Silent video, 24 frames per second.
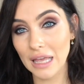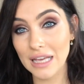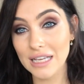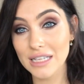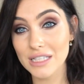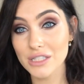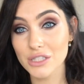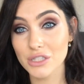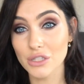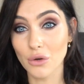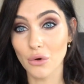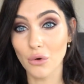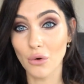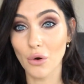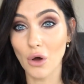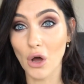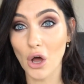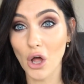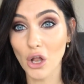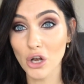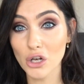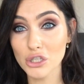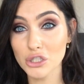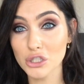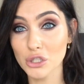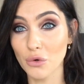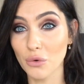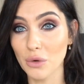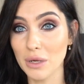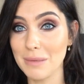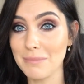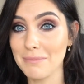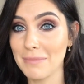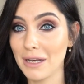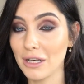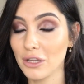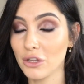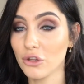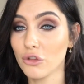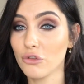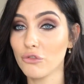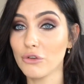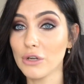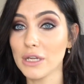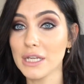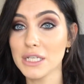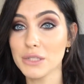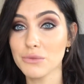So also in month
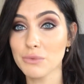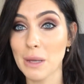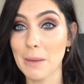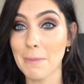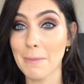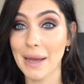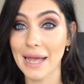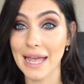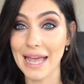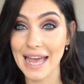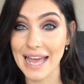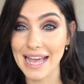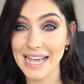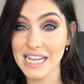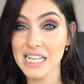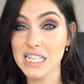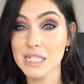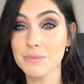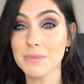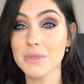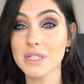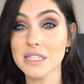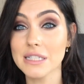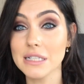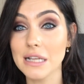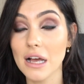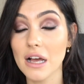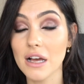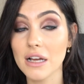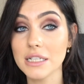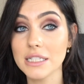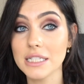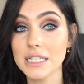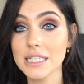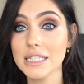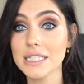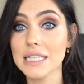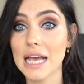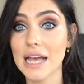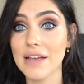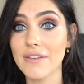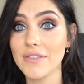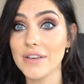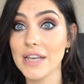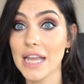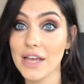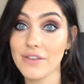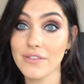3 is where my eczema started.
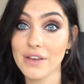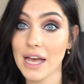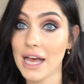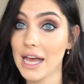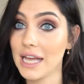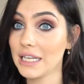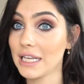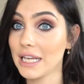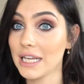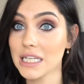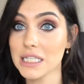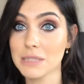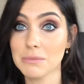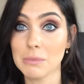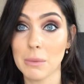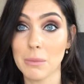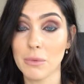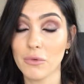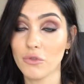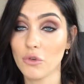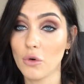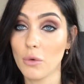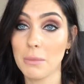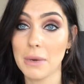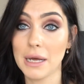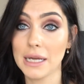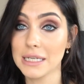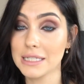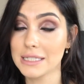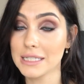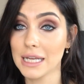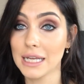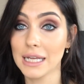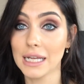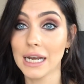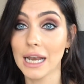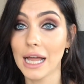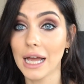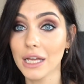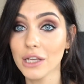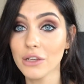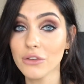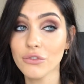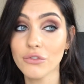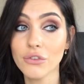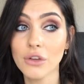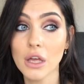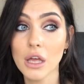I've never had eczema before my entire
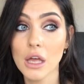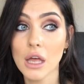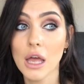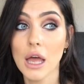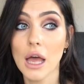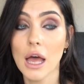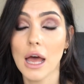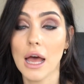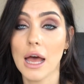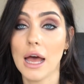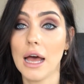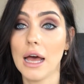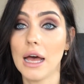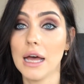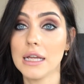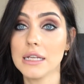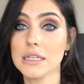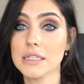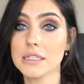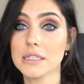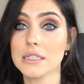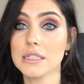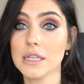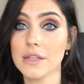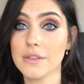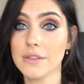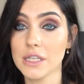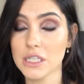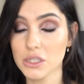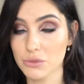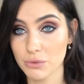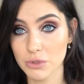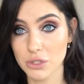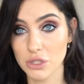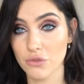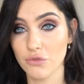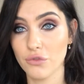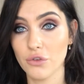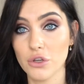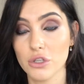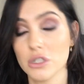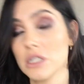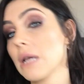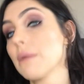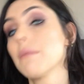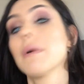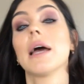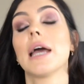life. and this was the
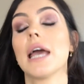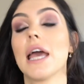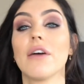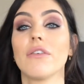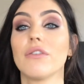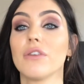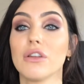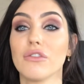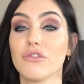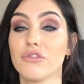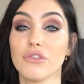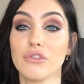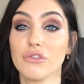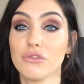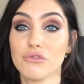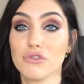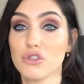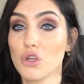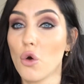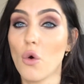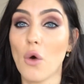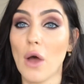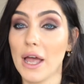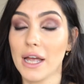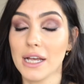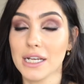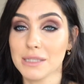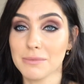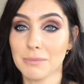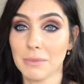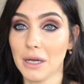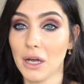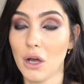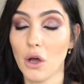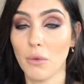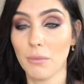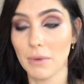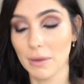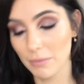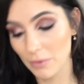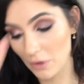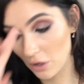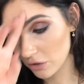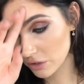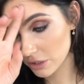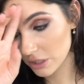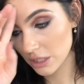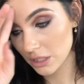first time I ever even saw eczema on my
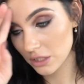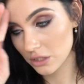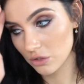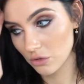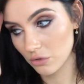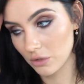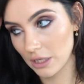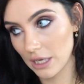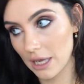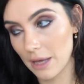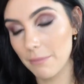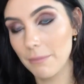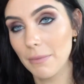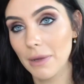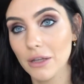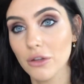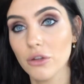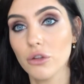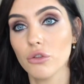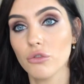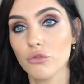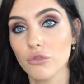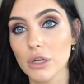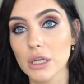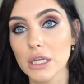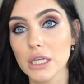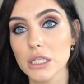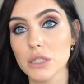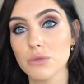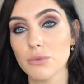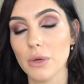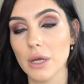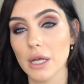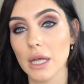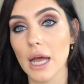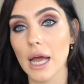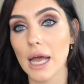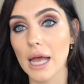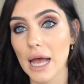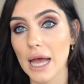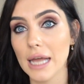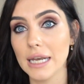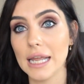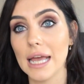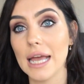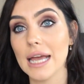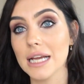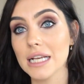body. So yeah, month 3 is where I
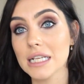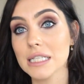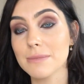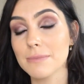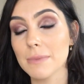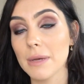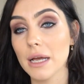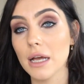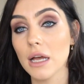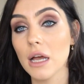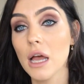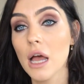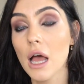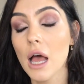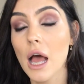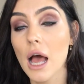had eczema.